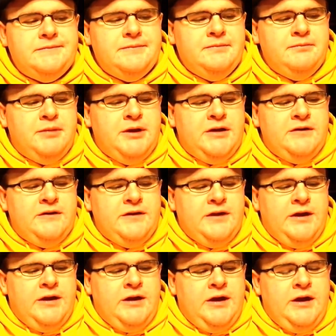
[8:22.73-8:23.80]
but
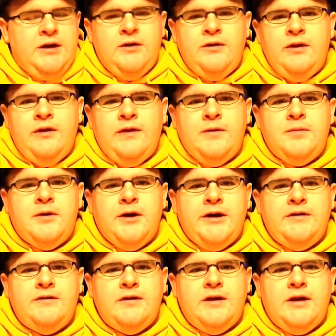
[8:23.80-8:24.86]
I know that they're
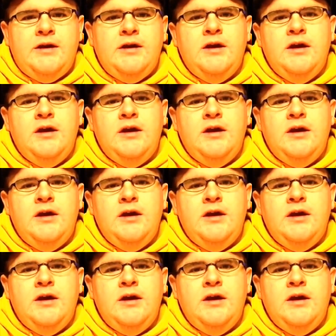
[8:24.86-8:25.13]
pricey.